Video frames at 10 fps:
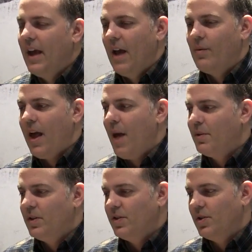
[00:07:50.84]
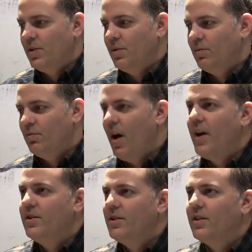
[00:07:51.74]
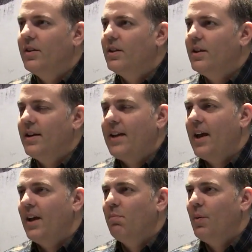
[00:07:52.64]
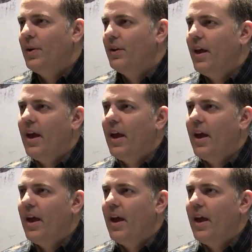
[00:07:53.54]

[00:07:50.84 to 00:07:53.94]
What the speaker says: and what happens is you run to the attacking point,